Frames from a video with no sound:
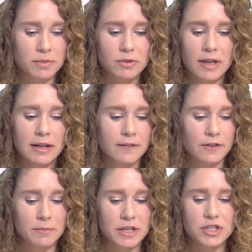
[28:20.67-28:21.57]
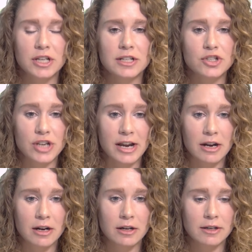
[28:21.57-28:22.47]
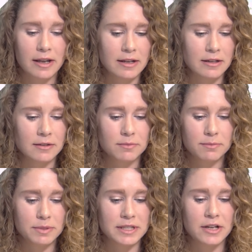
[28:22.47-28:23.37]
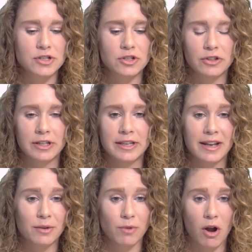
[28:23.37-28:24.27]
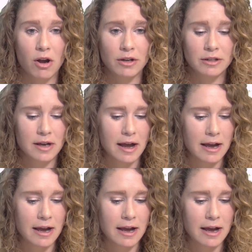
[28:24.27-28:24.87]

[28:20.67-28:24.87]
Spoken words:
that information shared and potentially get it wrong,